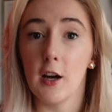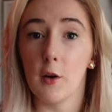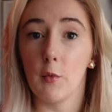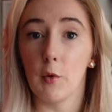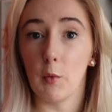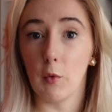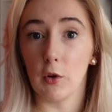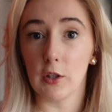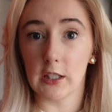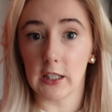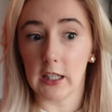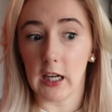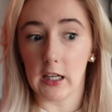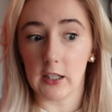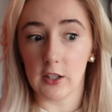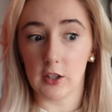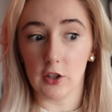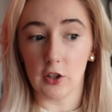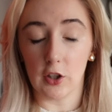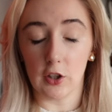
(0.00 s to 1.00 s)
we want to
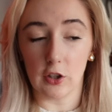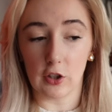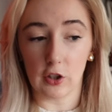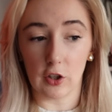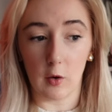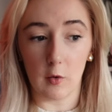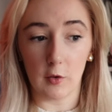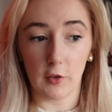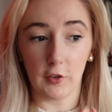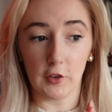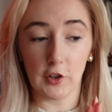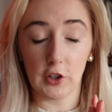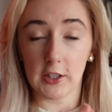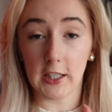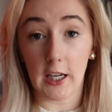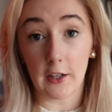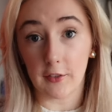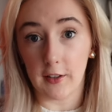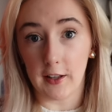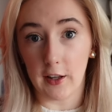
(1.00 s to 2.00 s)
get to the shops for just
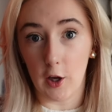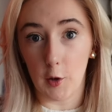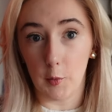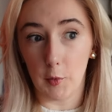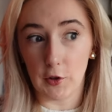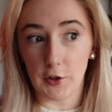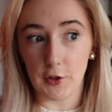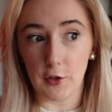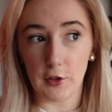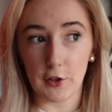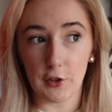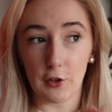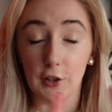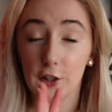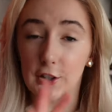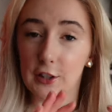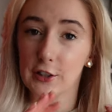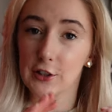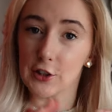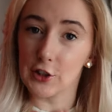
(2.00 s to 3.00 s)
after they open so it's
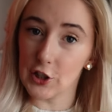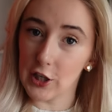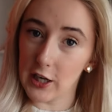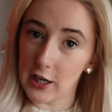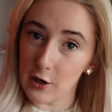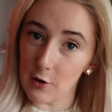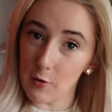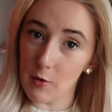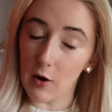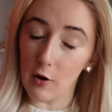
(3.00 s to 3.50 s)
nice and chill.